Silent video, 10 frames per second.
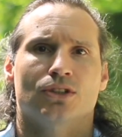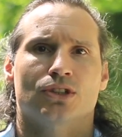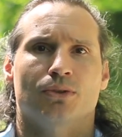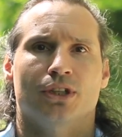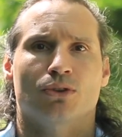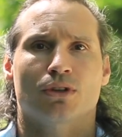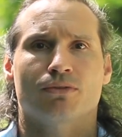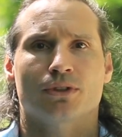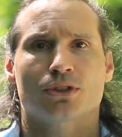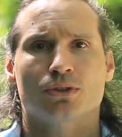So in order
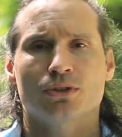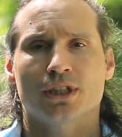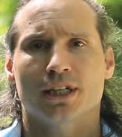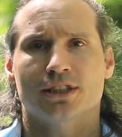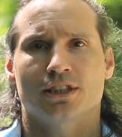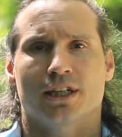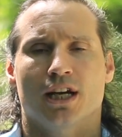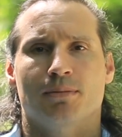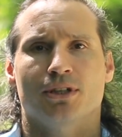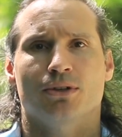for true connection to
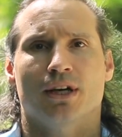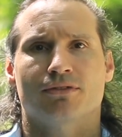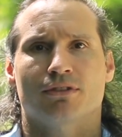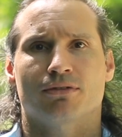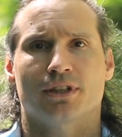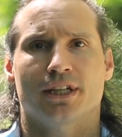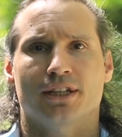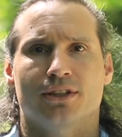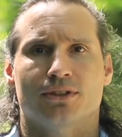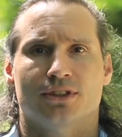happen, you have to
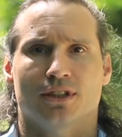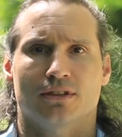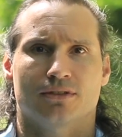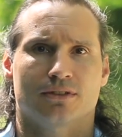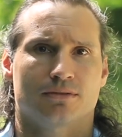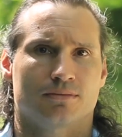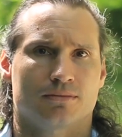forget yourself.